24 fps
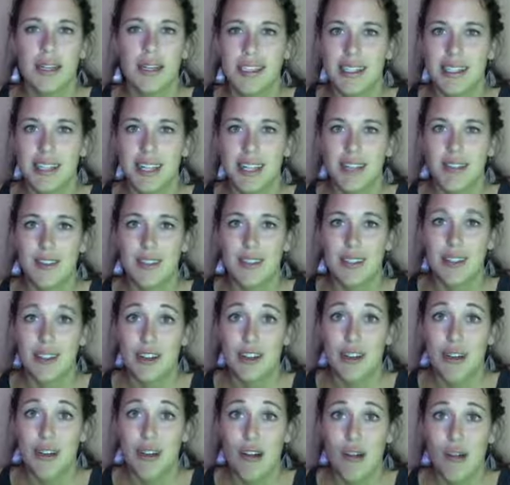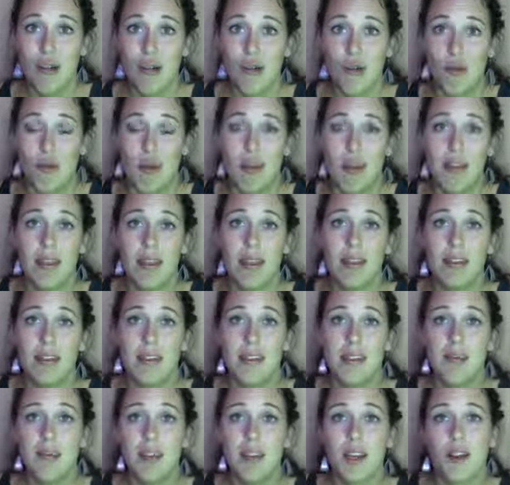styles in your home, and then
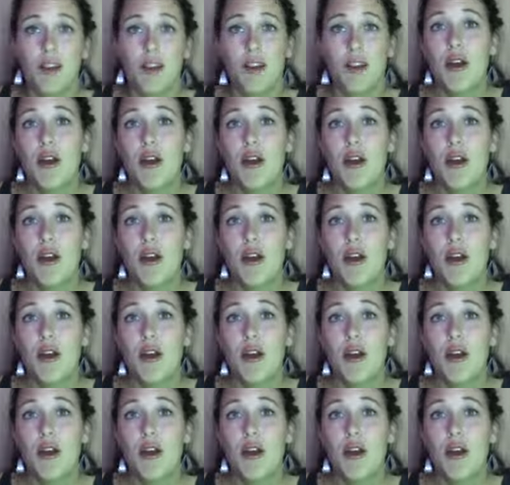something on